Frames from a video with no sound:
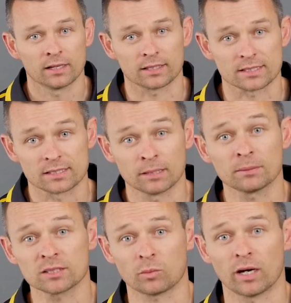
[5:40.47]
The
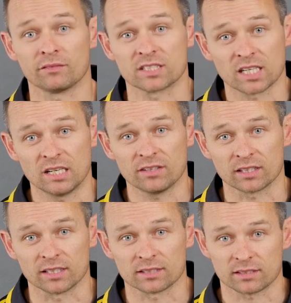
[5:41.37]
simplest way of achieving
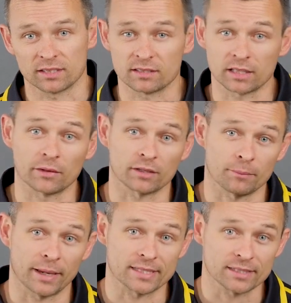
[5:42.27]
this is to go into the
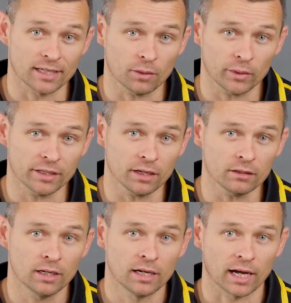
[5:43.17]
main setup
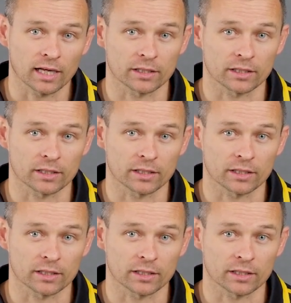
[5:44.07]
window and